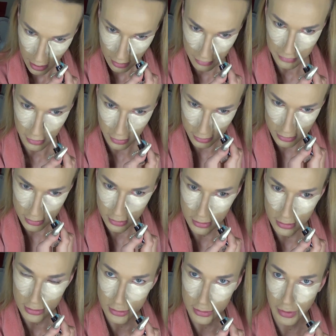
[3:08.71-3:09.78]
I'm also
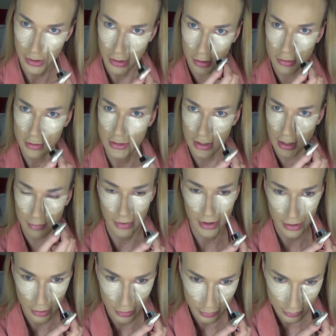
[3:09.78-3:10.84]
going to do it alongside my
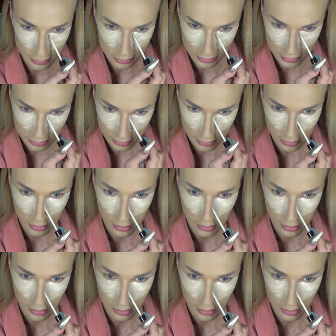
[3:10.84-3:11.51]
nose,